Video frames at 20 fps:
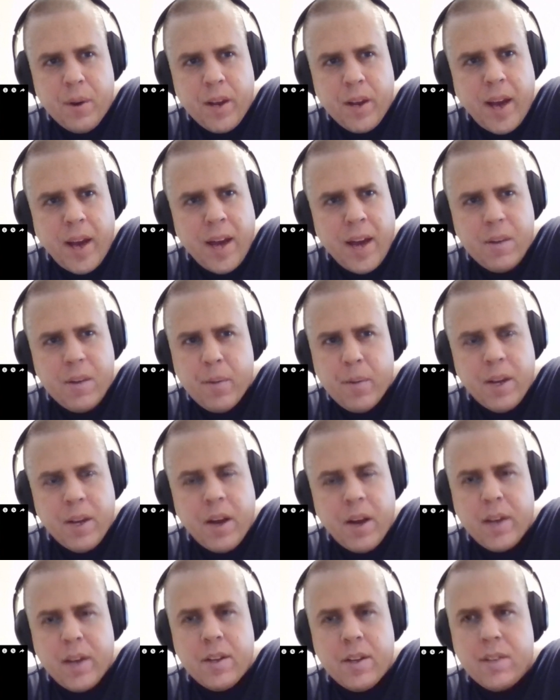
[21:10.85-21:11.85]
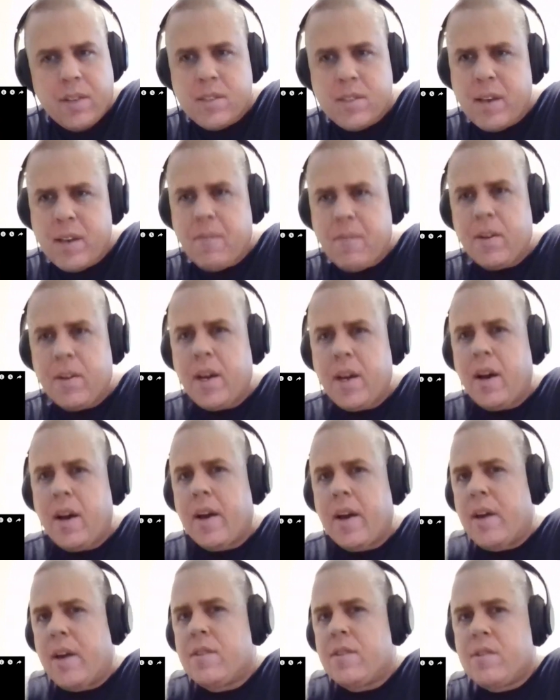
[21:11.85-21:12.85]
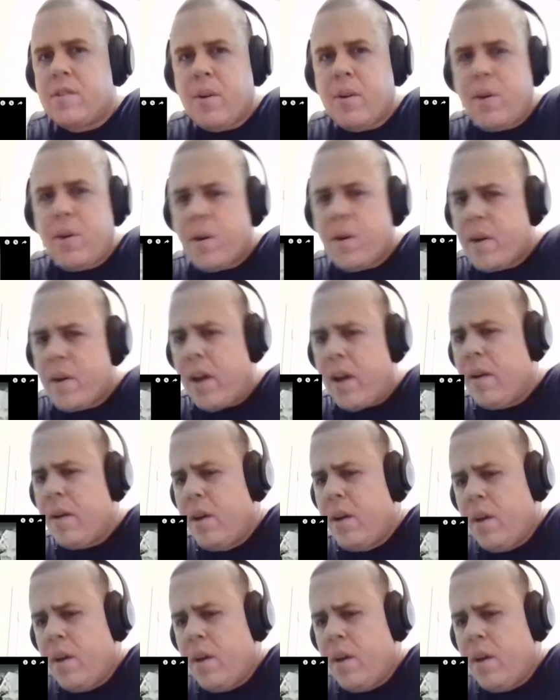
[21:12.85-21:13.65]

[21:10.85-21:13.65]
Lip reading: It had to be 1970, I guess. So, okay.